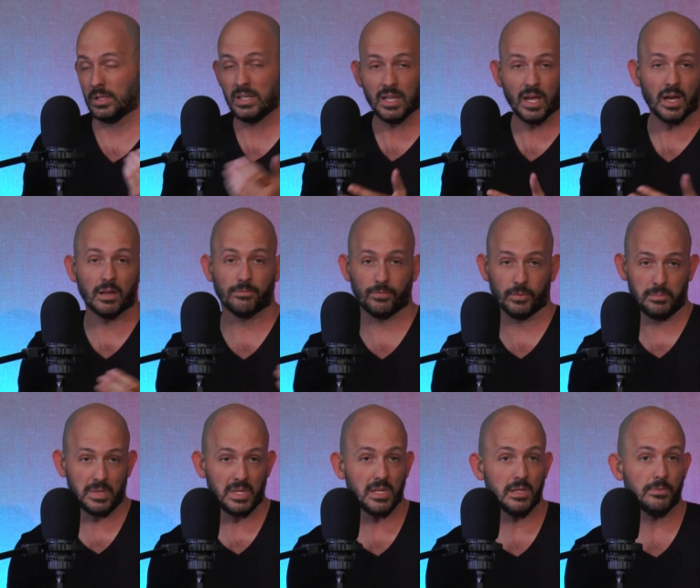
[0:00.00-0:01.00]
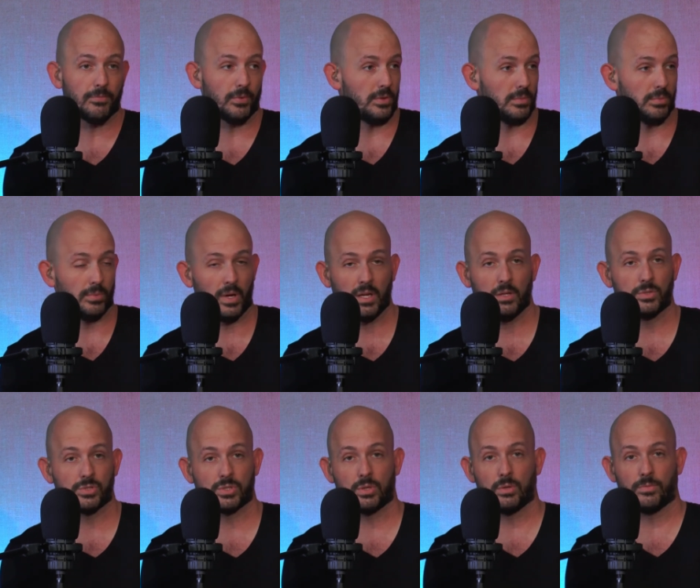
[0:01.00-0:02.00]
Leon, for me, for the radio
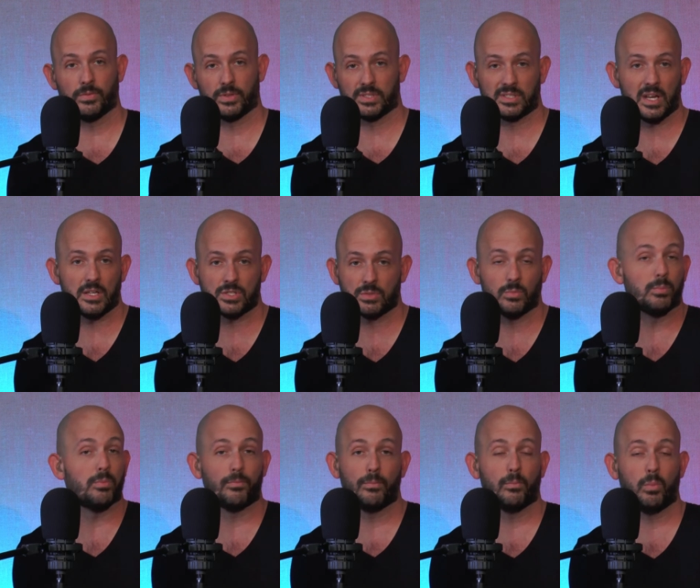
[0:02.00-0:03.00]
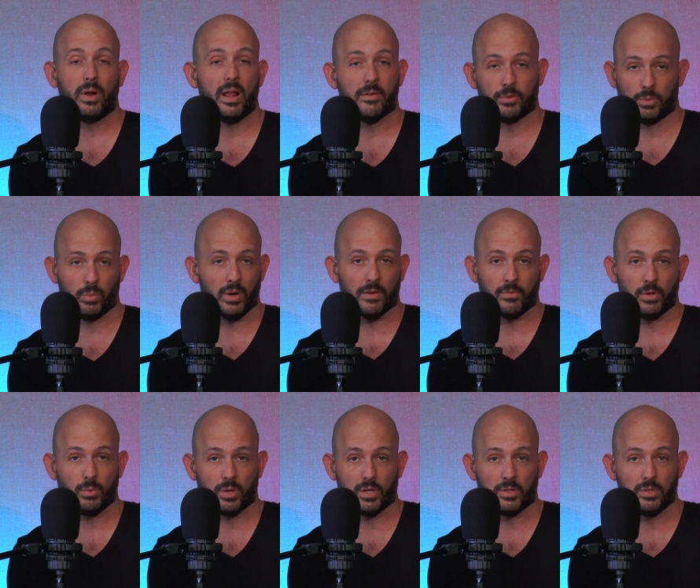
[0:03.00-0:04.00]
show, for the station, whatever
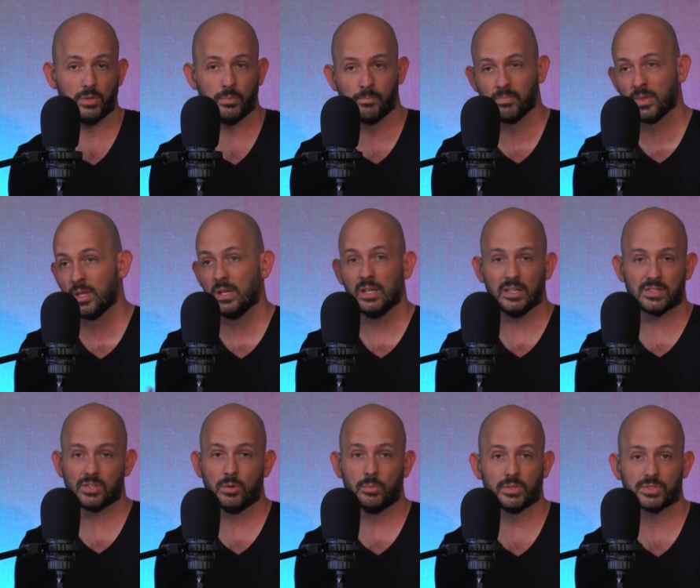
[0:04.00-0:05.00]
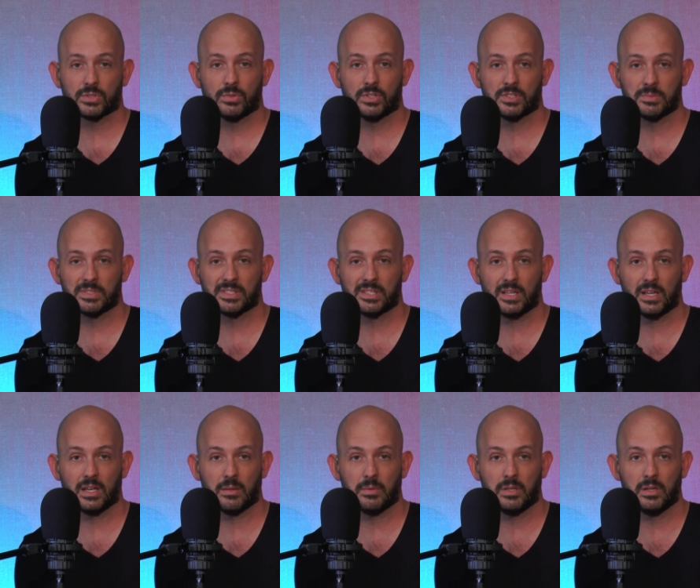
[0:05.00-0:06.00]
you want to do. It's almost Christmas
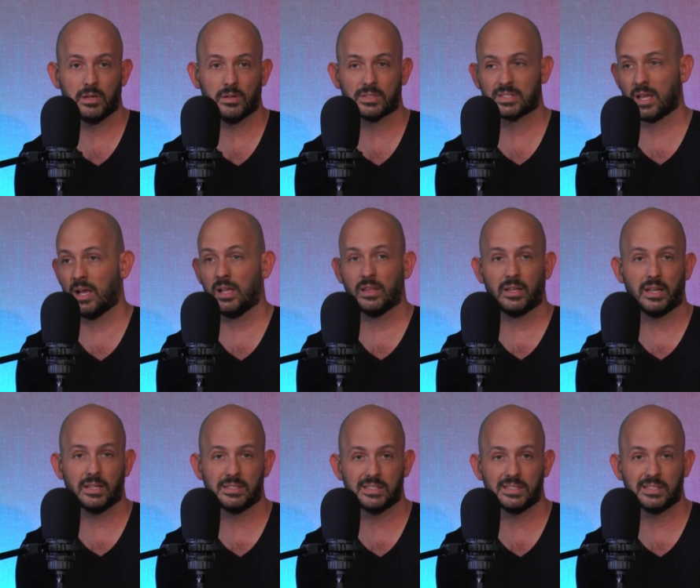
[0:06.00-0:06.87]
time here. It's the holiday